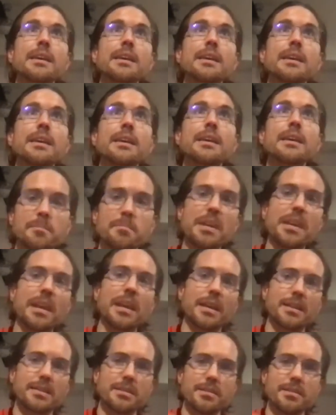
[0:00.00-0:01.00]
is it
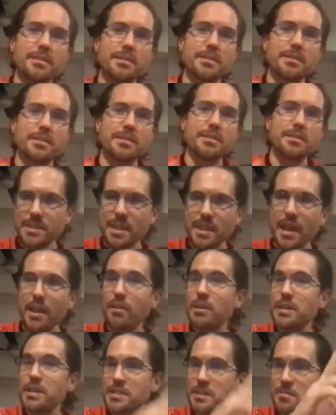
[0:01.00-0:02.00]
because of
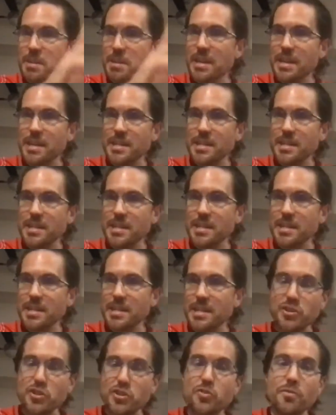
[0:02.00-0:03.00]
lifestyle? Is it because of an
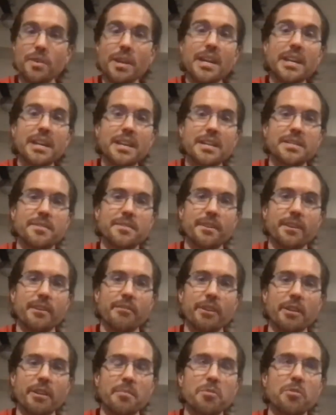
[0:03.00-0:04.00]
extraneous
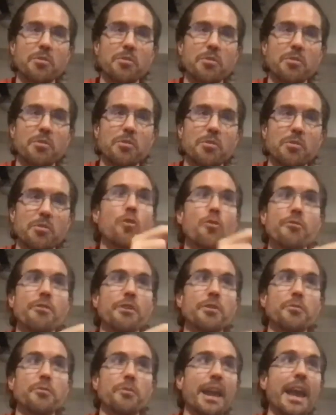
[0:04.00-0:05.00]
variable? Or
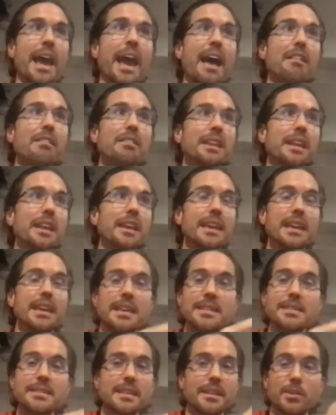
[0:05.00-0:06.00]
in reality,
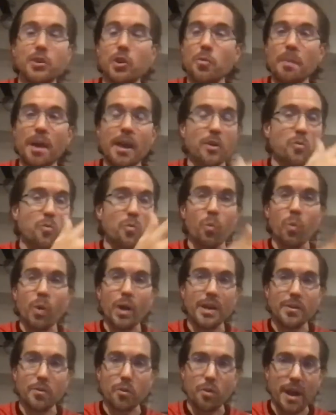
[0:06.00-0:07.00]
is it, no matter
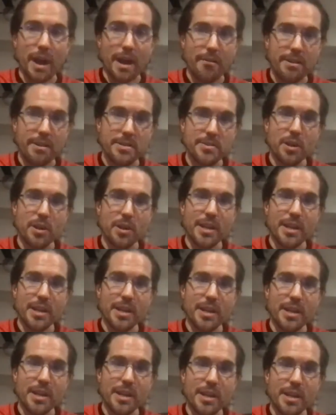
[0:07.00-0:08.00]
what or how exotic
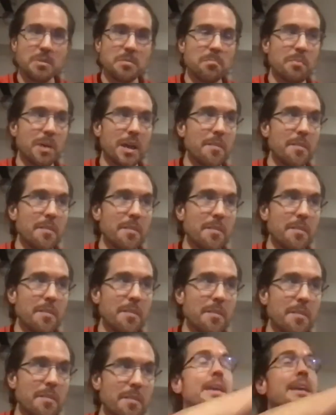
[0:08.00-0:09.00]
that symptom might
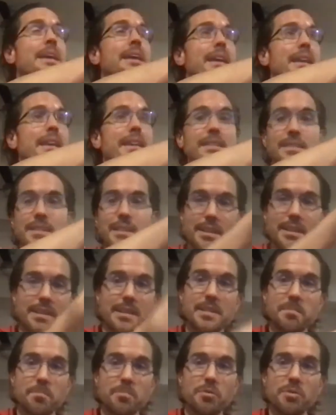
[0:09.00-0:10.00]
be, is it in
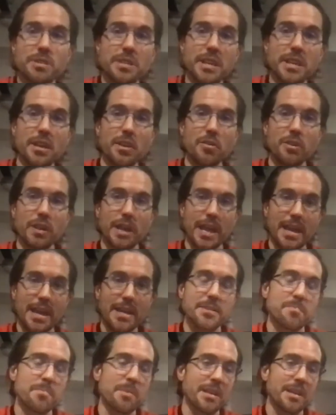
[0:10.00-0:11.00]
this particular
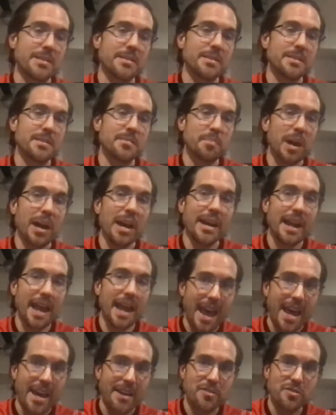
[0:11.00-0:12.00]
case because the spine
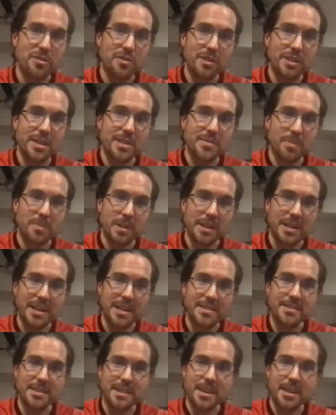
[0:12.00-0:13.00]
actually is what
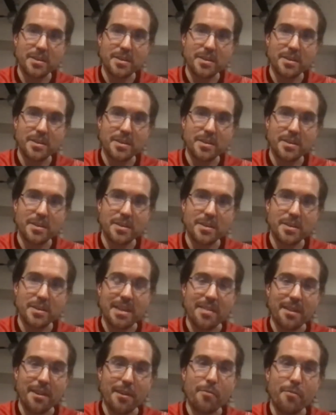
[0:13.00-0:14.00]
needs the adjustment?
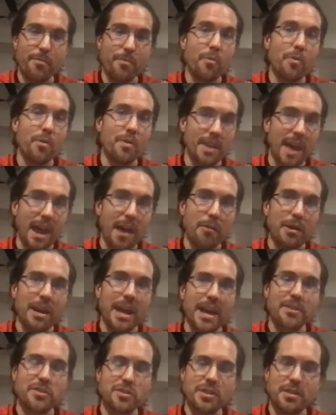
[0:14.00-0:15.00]
And therefore, that would
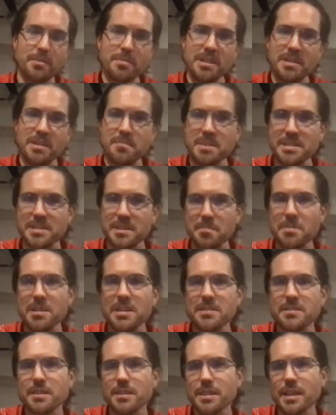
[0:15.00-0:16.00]
actually be the missing
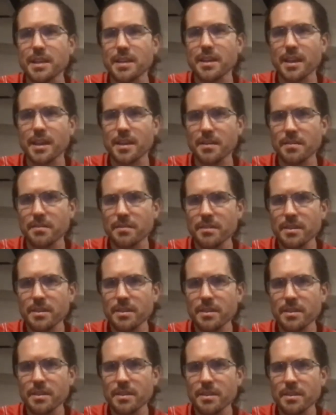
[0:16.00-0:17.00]
piece that they need.
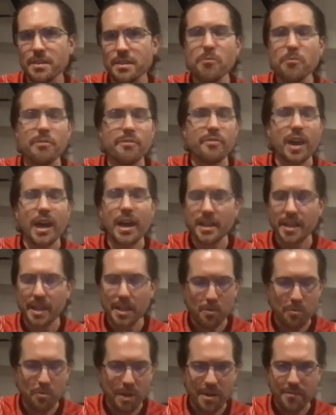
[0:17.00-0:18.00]
But we've got to
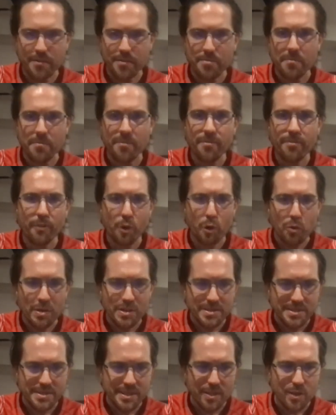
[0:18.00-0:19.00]
get away from
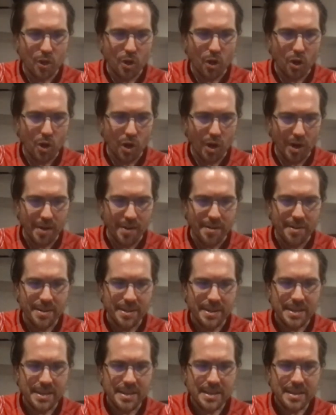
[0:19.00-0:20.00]
focusing on
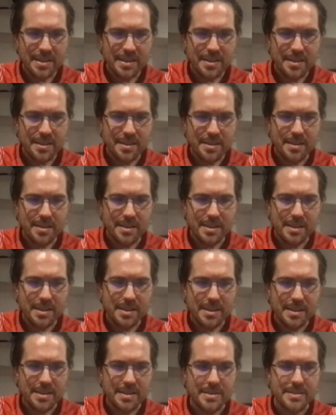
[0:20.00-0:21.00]

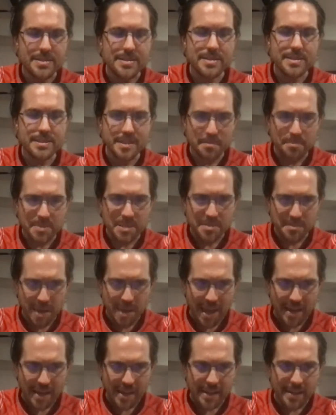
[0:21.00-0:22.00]
the
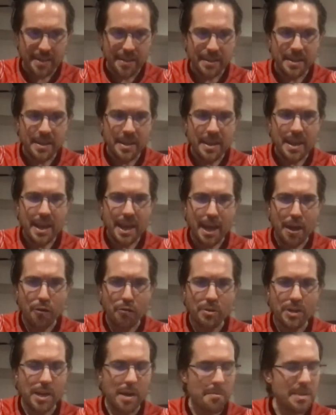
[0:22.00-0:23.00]
symptomatic
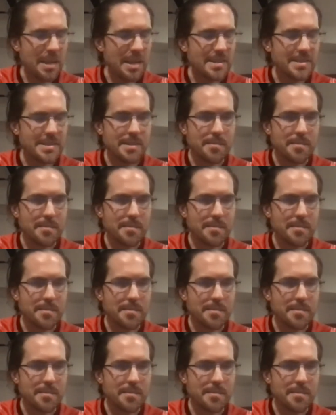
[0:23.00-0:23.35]
outcome. It's